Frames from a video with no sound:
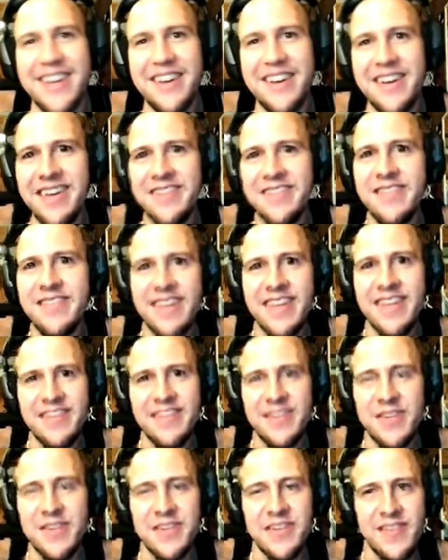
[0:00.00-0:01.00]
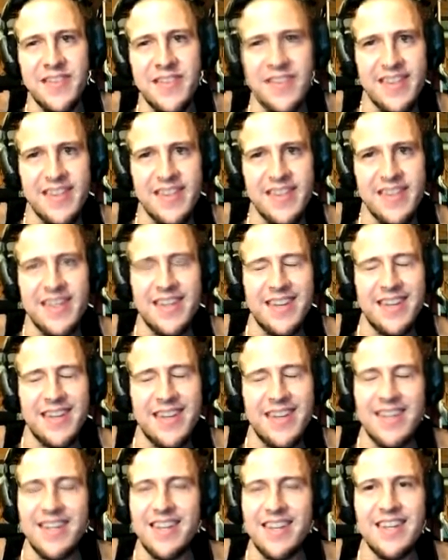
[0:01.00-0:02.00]
uh, which is there
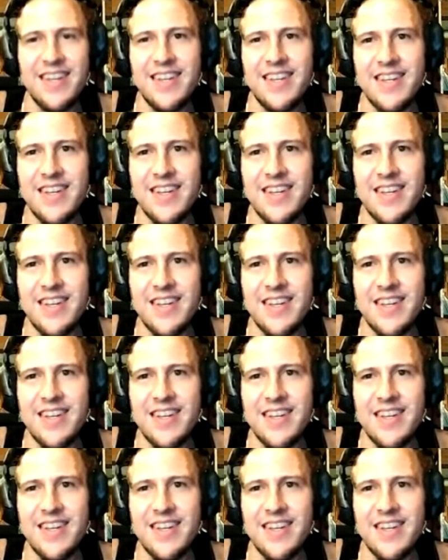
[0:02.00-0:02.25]
are more